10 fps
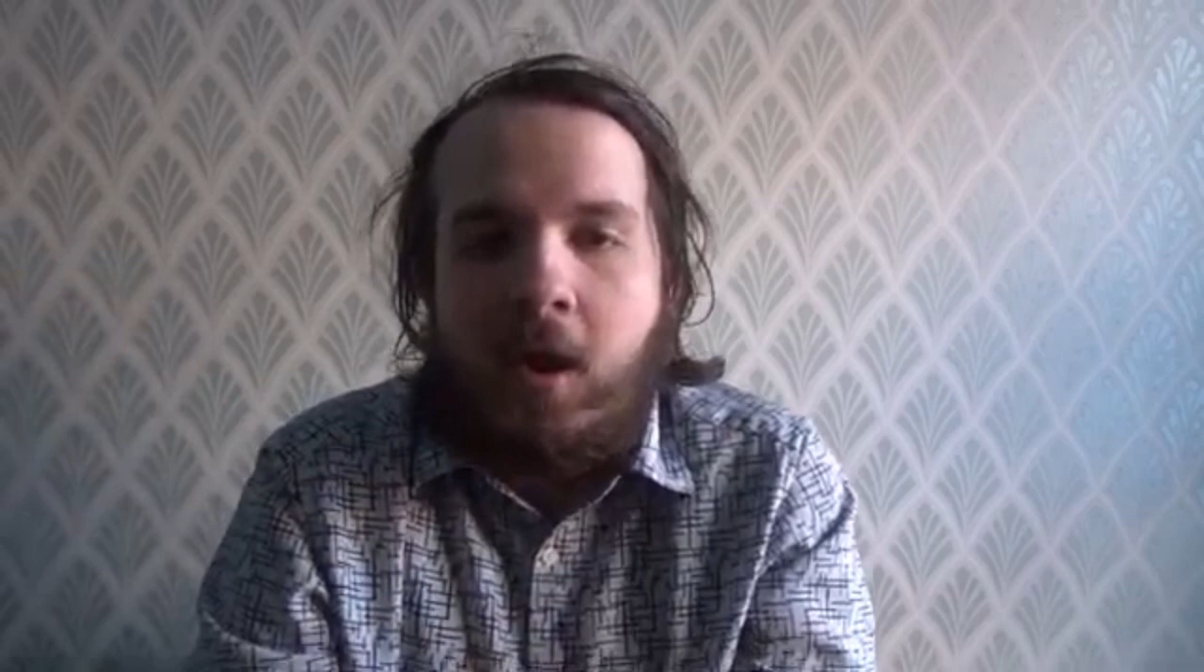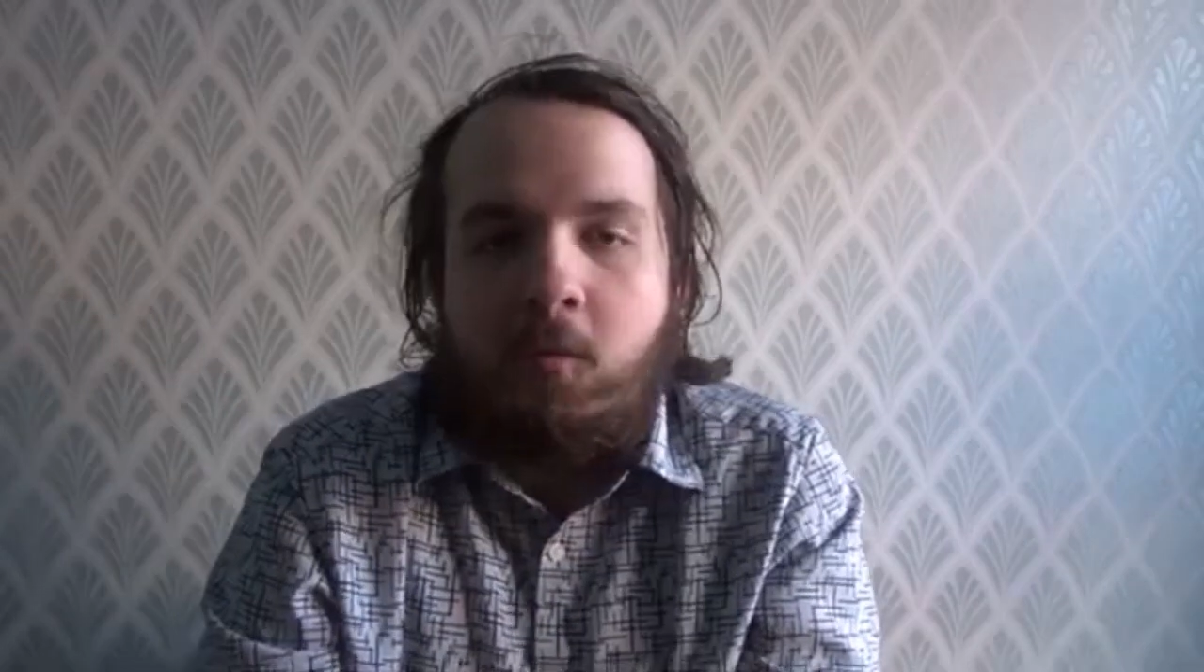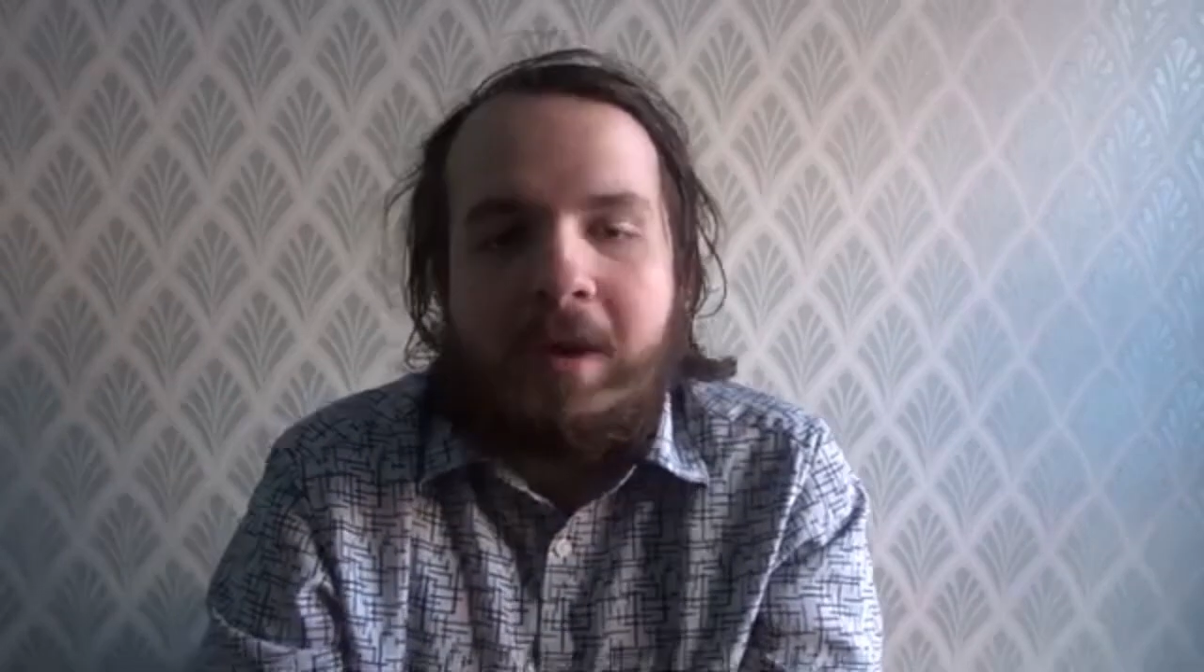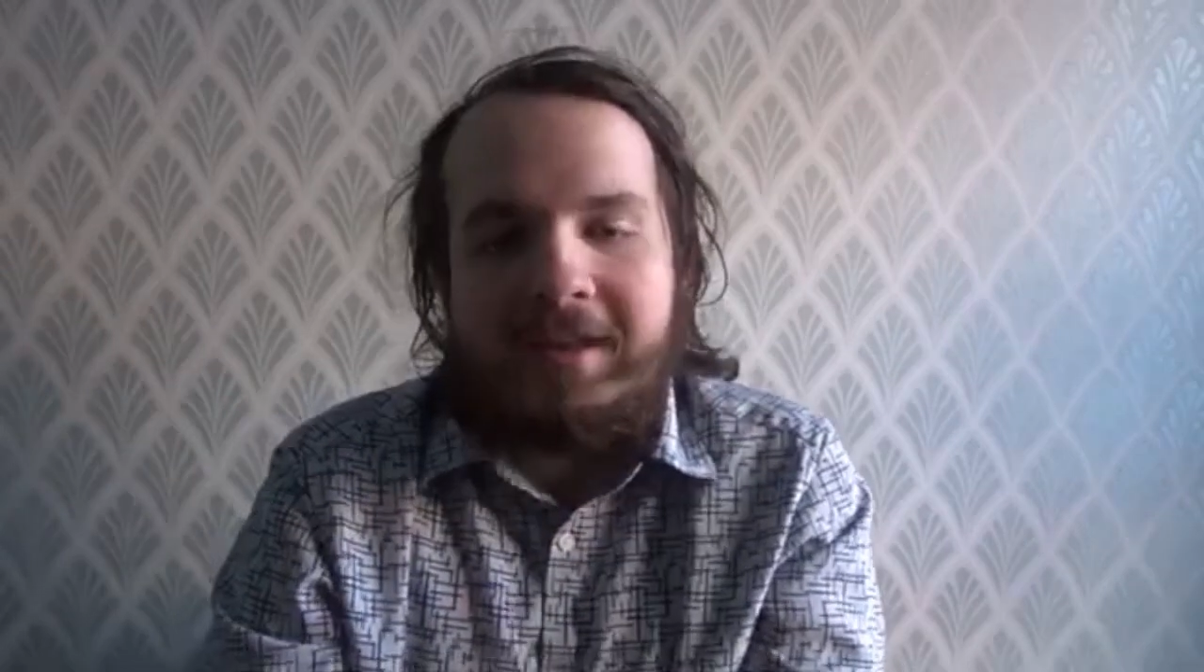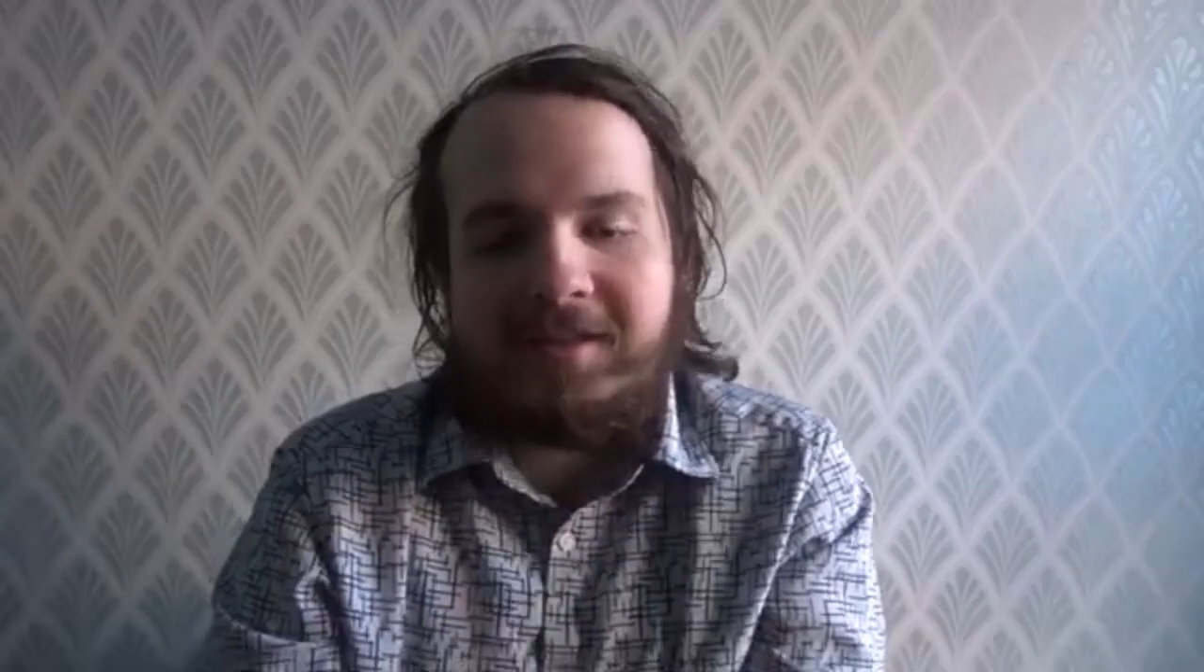
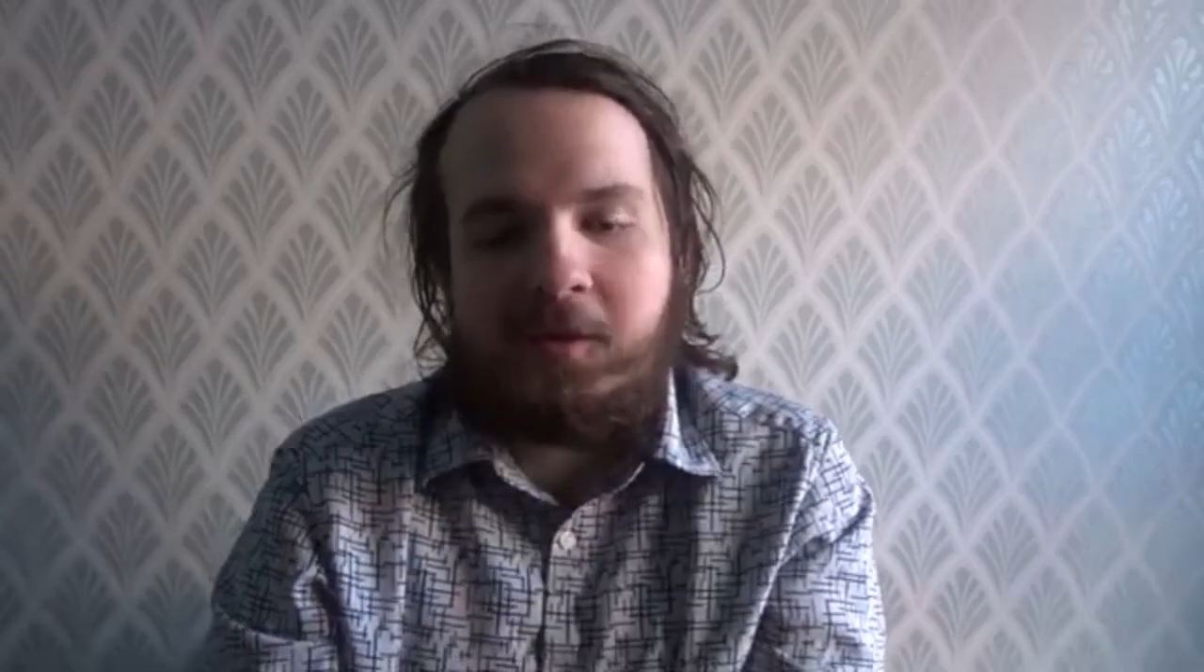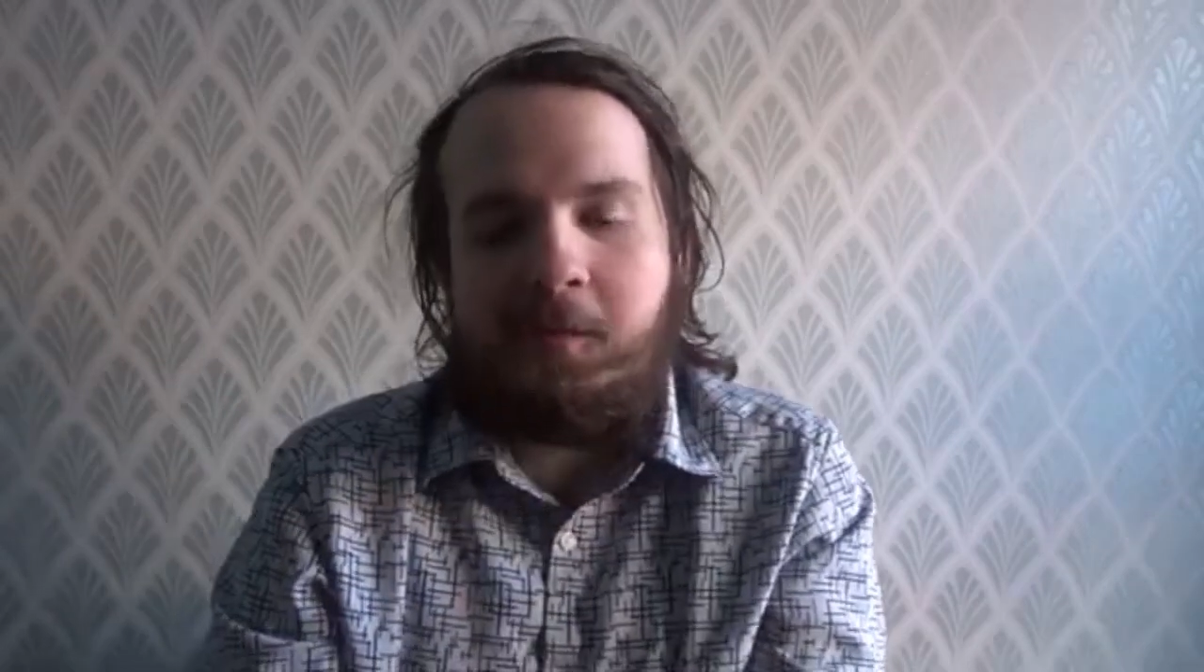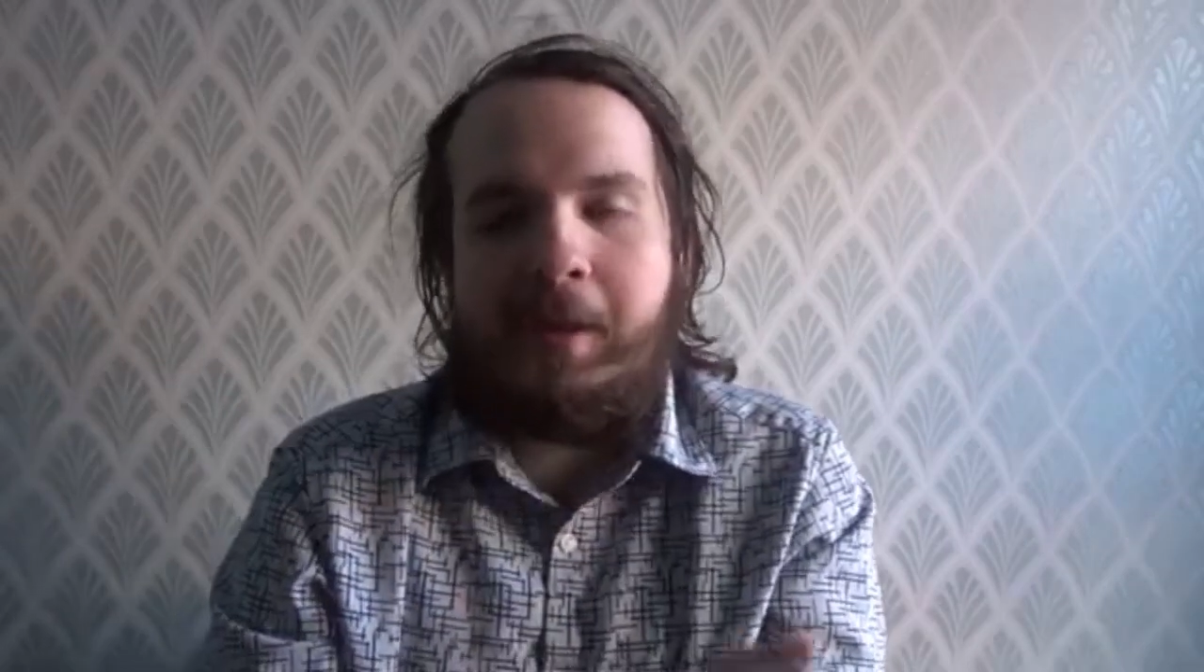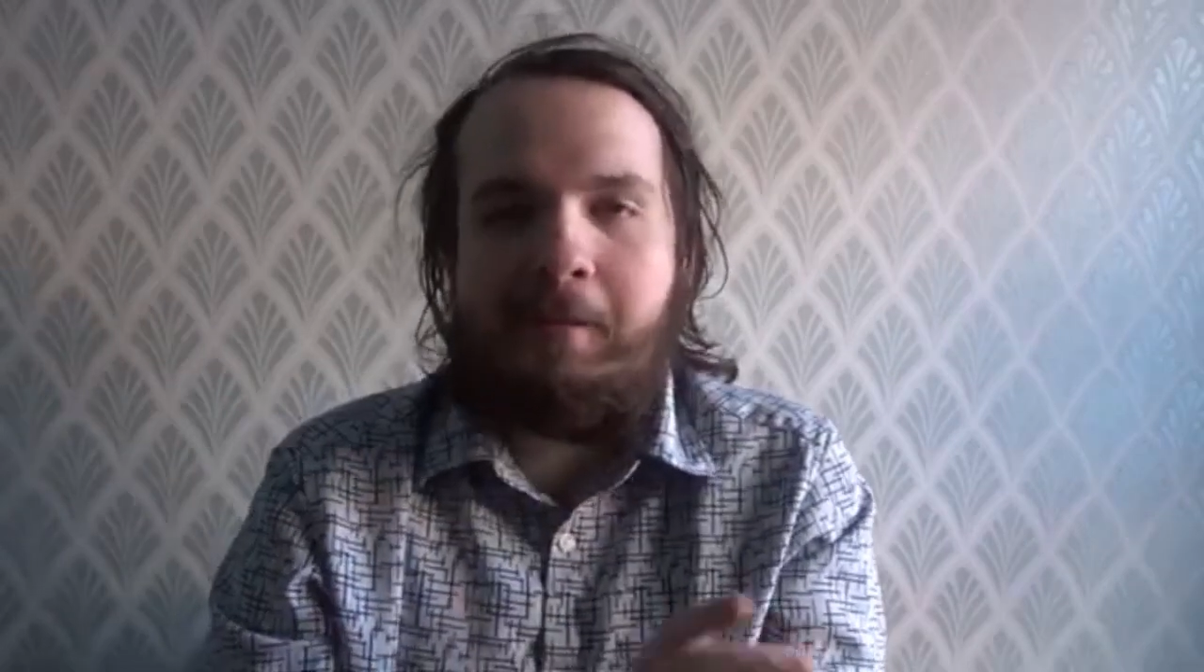We can do a